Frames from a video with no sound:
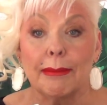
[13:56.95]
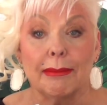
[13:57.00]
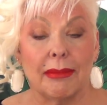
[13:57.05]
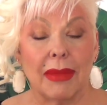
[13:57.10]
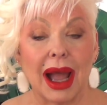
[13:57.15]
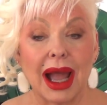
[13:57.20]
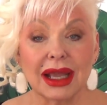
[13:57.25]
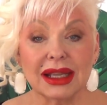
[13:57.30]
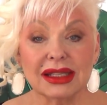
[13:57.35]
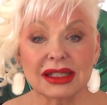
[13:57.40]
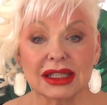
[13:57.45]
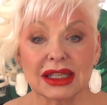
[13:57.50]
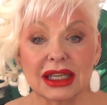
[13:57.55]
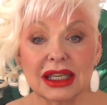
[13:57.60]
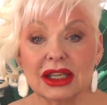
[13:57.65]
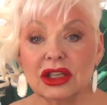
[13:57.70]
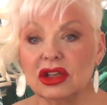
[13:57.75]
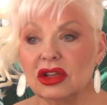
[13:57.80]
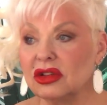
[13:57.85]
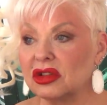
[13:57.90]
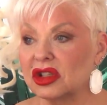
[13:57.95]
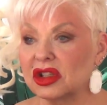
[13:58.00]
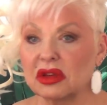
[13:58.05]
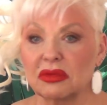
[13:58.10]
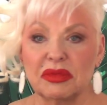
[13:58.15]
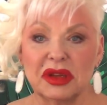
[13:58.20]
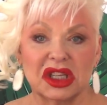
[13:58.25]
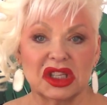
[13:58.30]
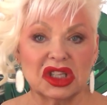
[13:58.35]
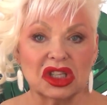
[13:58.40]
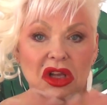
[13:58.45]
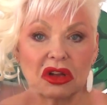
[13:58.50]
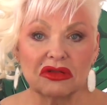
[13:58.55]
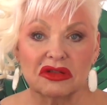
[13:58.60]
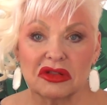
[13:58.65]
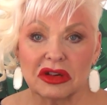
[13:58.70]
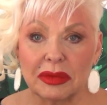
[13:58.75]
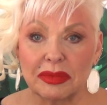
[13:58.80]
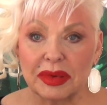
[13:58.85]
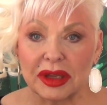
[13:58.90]
My skin used to be so
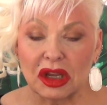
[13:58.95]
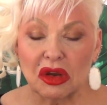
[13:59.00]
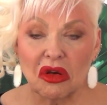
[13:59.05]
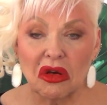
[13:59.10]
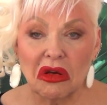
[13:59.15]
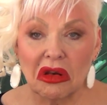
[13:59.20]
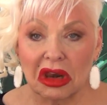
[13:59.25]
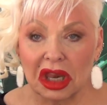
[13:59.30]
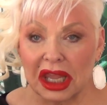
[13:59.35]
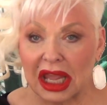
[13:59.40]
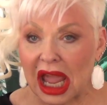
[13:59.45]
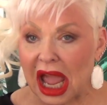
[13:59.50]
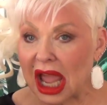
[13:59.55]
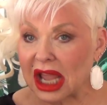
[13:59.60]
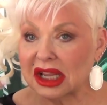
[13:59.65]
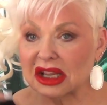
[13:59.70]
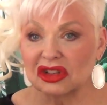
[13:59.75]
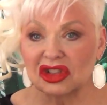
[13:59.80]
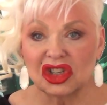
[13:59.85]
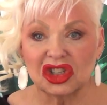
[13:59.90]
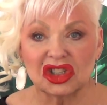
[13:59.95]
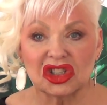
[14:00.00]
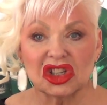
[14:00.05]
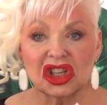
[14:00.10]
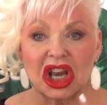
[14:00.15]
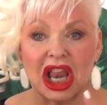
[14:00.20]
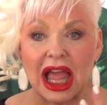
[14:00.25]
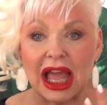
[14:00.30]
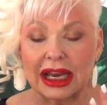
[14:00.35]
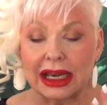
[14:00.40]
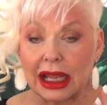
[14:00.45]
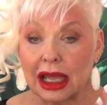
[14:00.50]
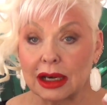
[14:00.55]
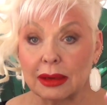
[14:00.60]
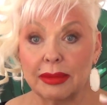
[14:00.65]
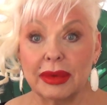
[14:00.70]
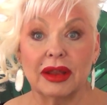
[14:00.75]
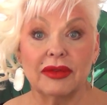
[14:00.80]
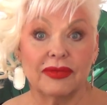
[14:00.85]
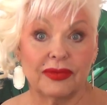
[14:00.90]
drippy, oily, I could just slide out
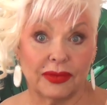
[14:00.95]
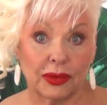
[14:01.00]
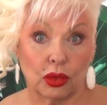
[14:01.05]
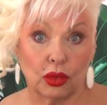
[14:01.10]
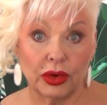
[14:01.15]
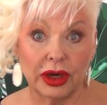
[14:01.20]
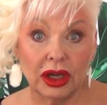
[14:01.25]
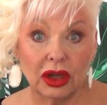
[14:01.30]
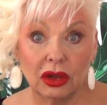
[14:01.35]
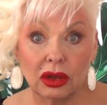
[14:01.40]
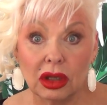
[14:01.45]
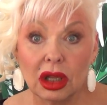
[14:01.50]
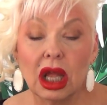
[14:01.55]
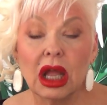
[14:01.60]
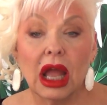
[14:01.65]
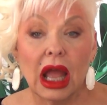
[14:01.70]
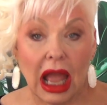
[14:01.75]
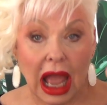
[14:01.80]
of bed for real.